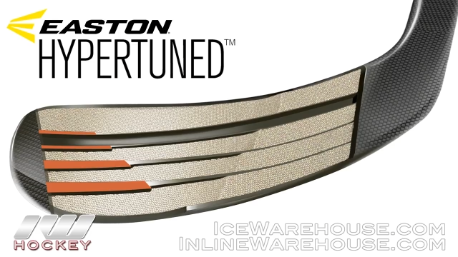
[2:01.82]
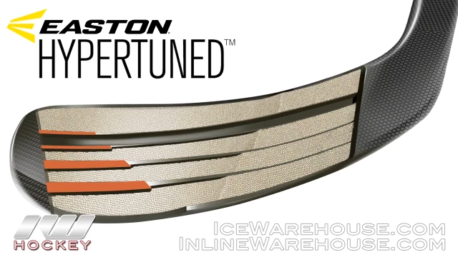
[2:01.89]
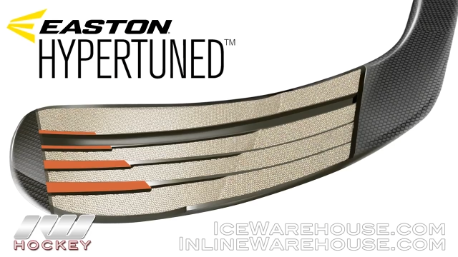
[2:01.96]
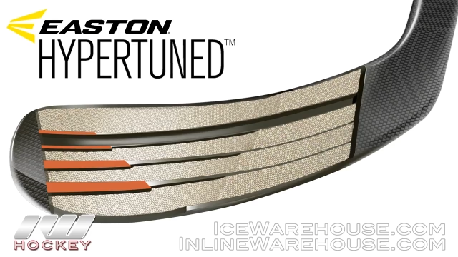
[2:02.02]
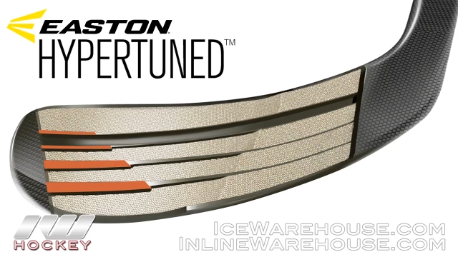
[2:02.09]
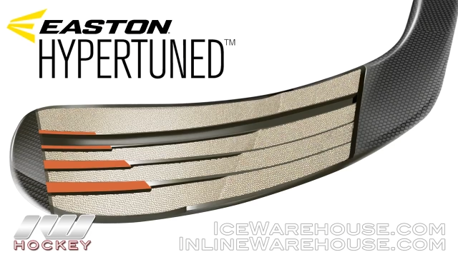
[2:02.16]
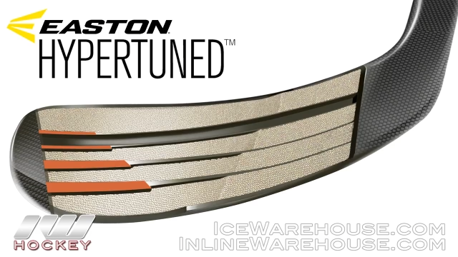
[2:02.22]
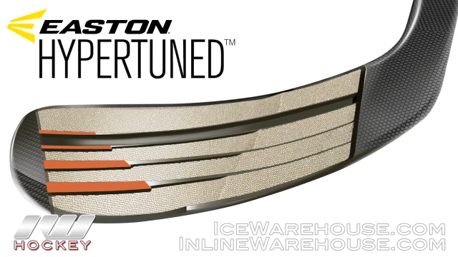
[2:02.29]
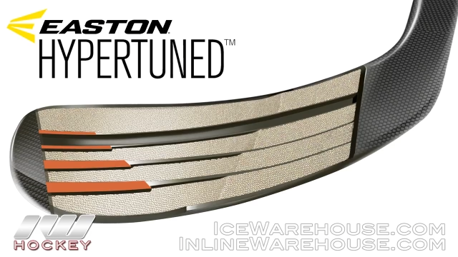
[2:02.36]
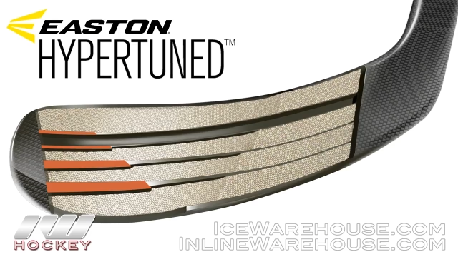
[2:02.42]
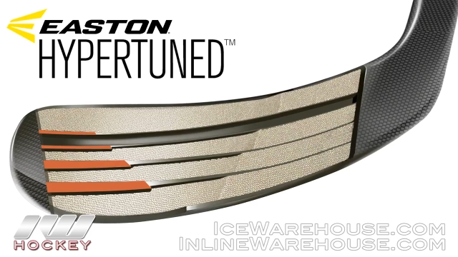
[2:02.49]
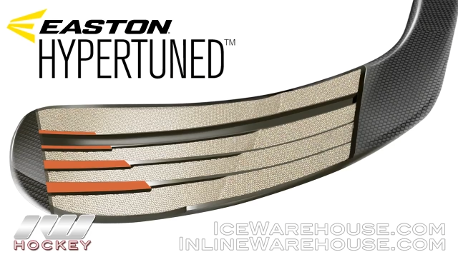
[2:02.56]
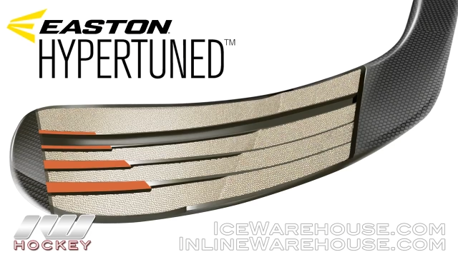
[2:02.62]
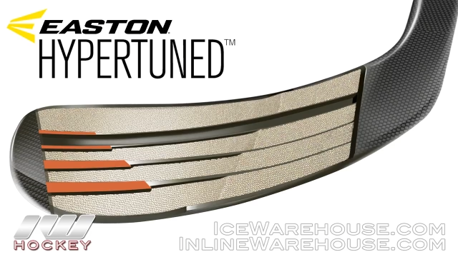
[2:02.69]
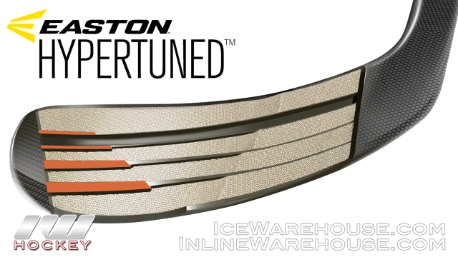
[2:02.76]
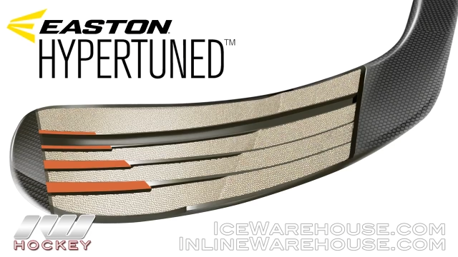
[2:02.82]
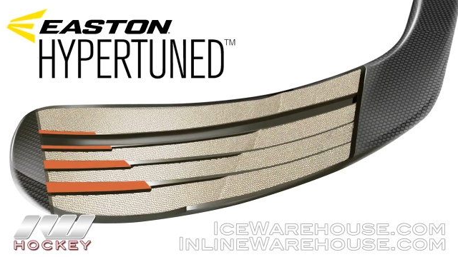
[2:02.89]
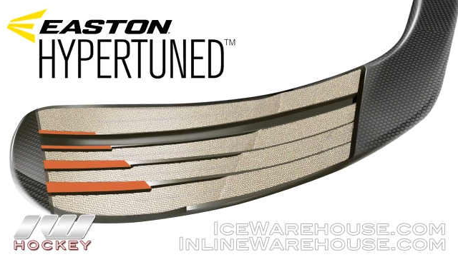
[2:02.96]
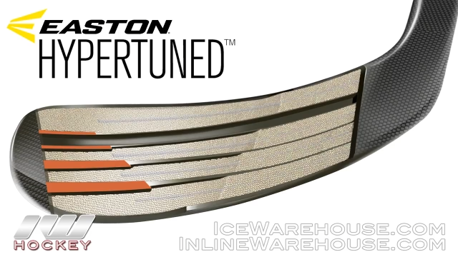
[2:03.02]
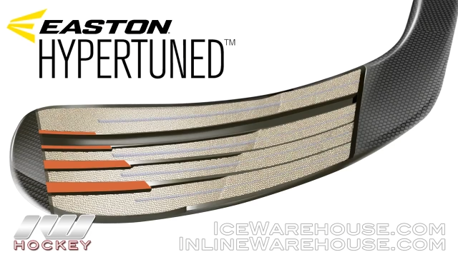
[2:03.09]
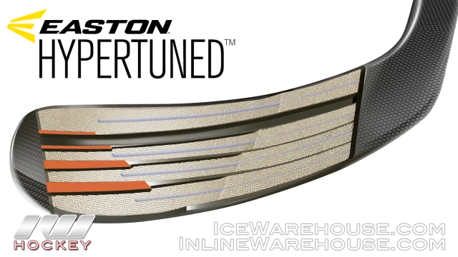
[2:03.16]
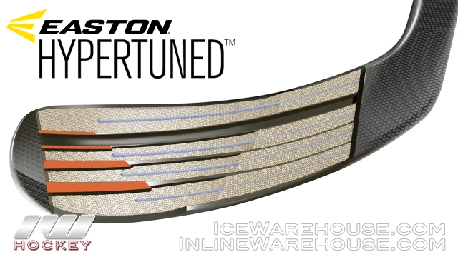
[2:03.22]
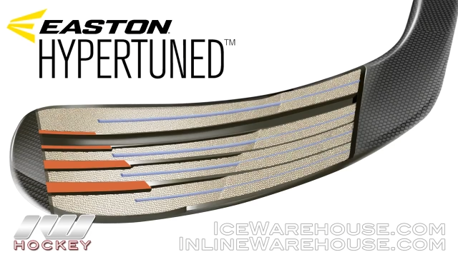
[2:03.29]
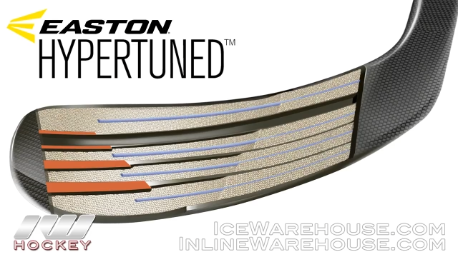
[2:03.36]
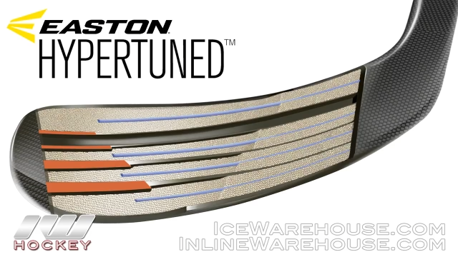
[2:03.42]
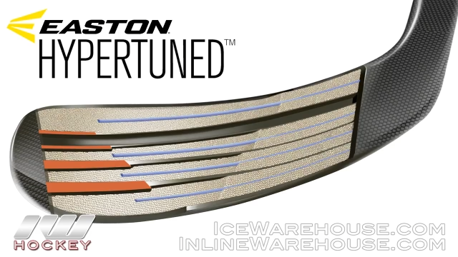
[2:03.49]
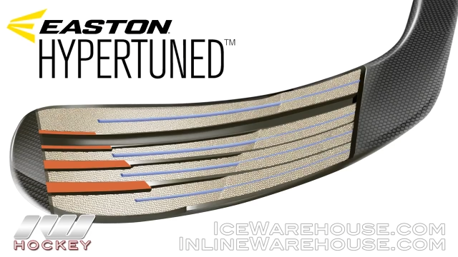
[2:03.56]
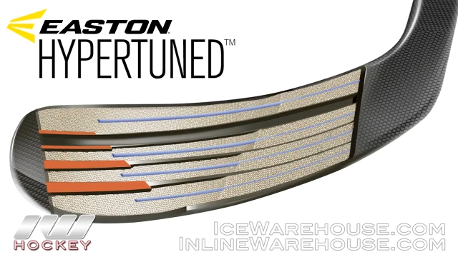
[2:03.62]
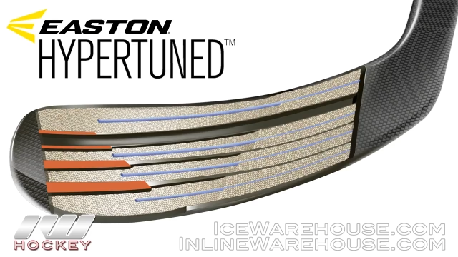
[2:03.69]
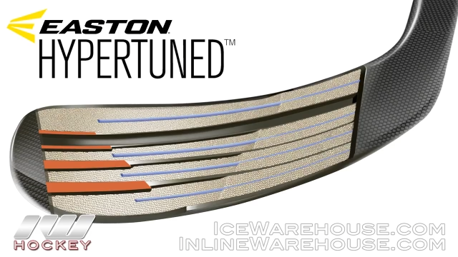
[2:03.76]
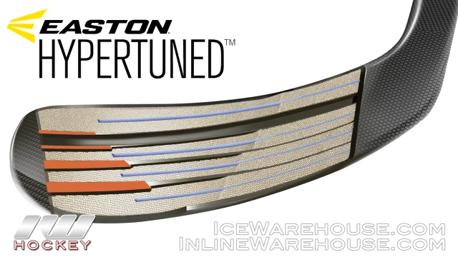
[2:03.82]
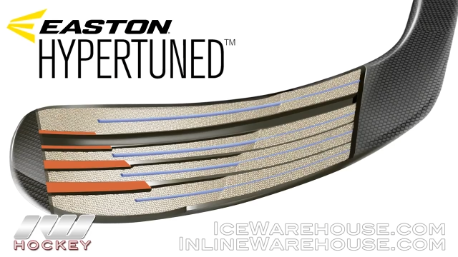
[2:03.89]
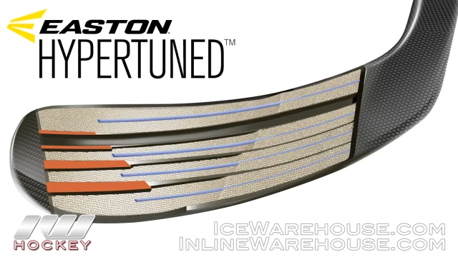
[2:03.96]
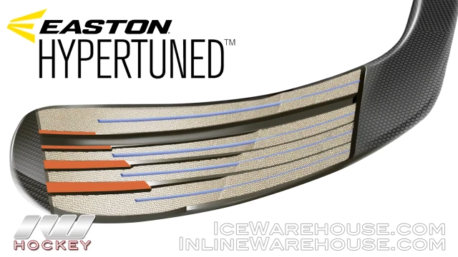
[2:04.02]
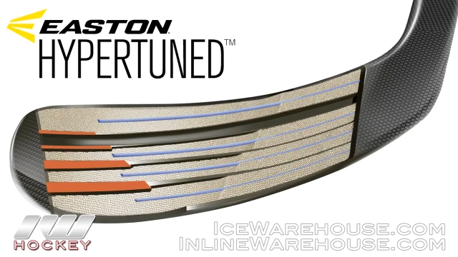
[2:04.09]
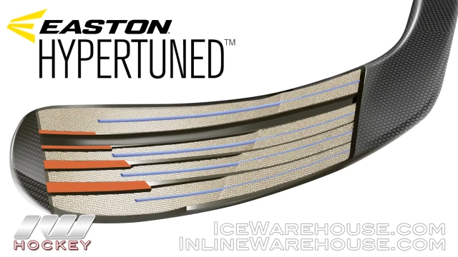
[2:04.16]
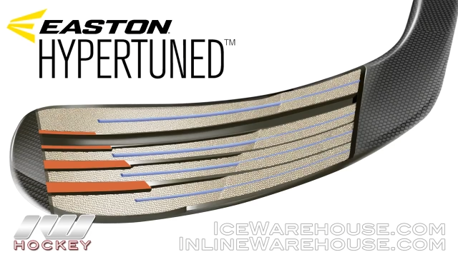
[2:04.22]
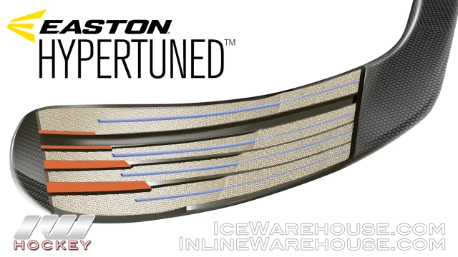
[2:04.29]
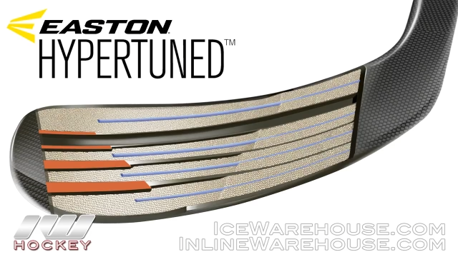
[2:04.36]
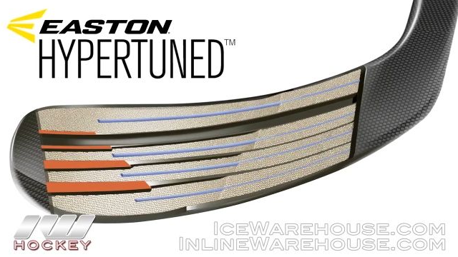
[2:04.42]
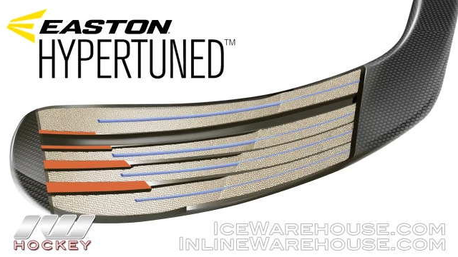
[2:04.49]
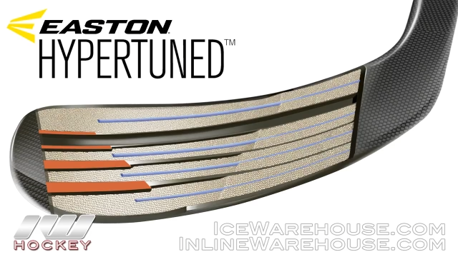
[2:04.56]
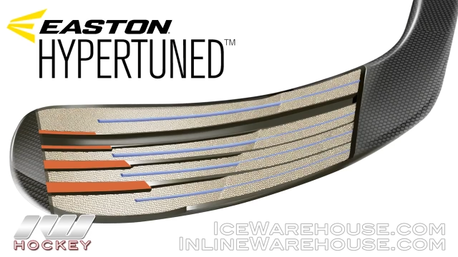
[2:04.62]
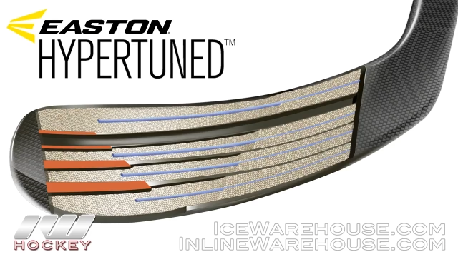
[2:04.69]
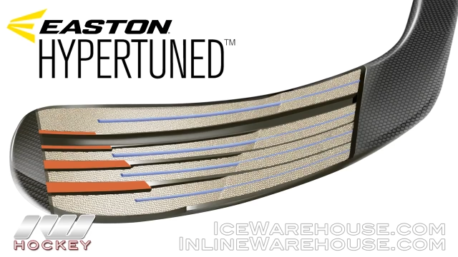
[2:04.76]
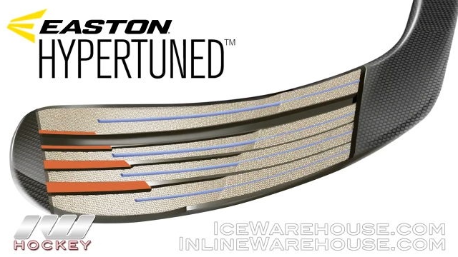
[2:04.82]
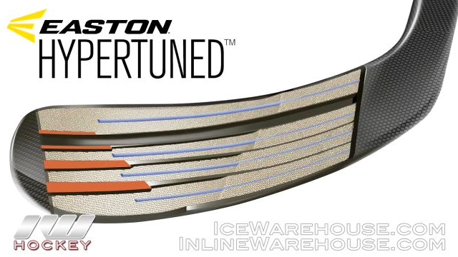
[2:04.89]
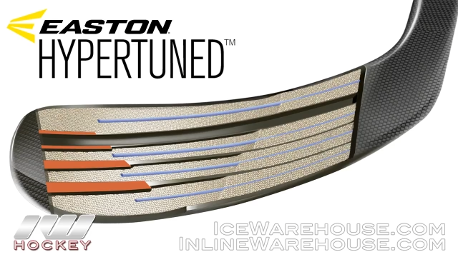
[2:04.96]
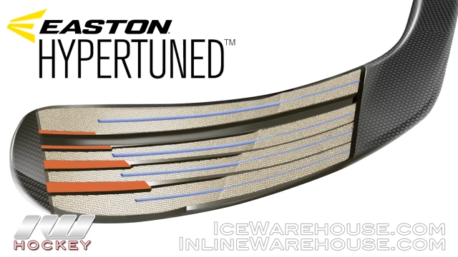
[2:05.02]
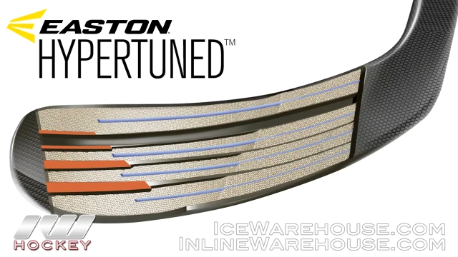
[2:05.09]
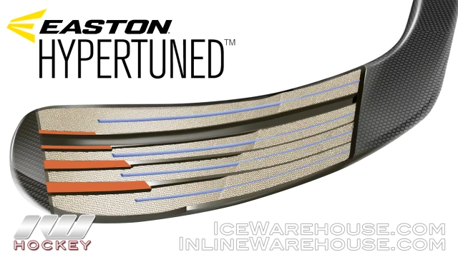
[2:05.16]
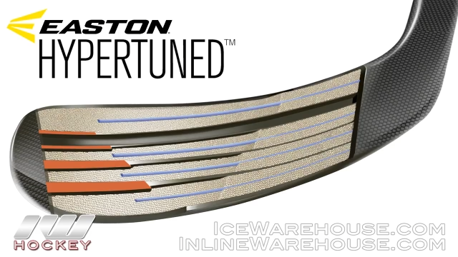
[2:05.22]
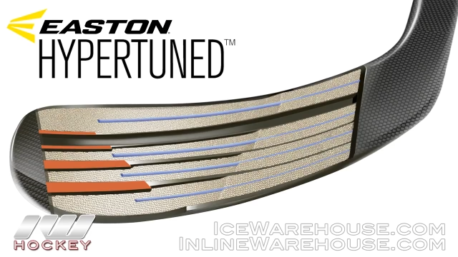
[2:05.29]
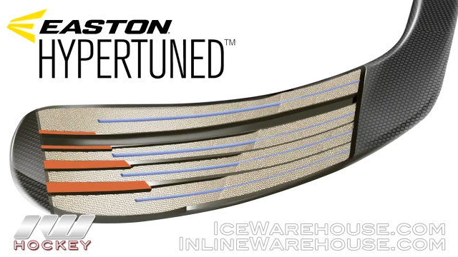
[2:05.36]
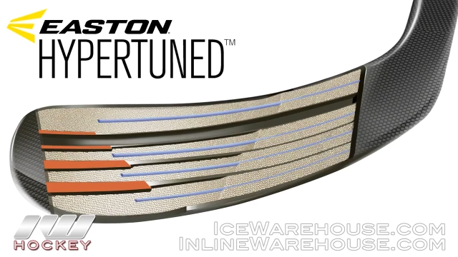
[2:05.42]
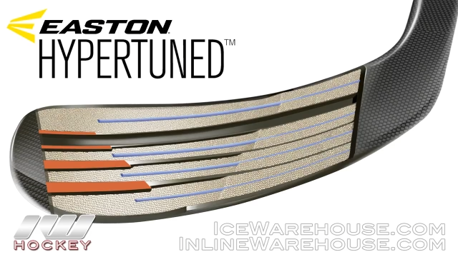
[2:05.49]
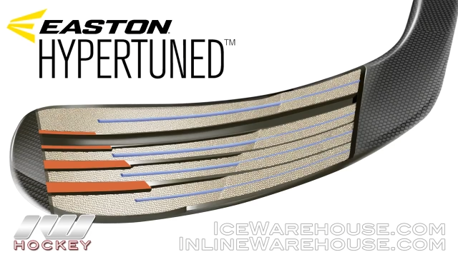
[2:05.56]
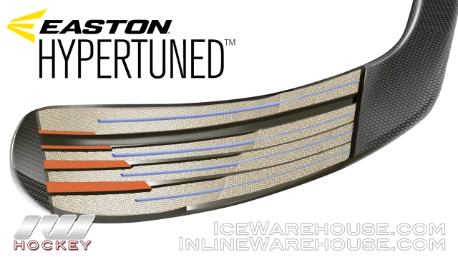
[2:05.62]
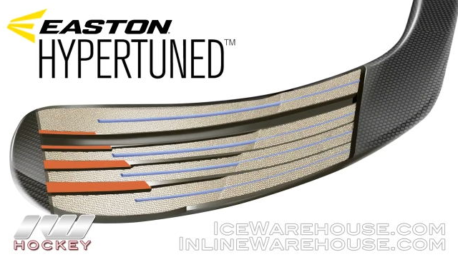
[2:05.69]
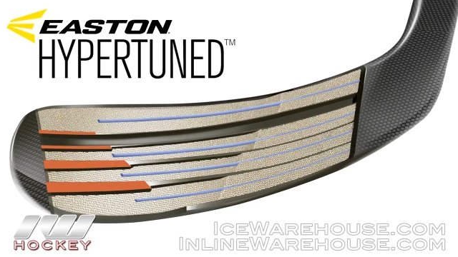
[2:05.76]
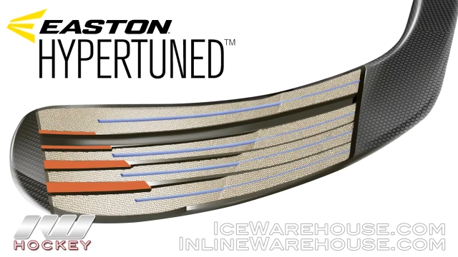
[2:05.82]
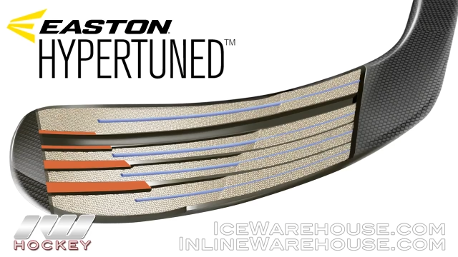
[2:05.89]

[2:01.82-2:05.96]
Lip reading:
(no speaker visible)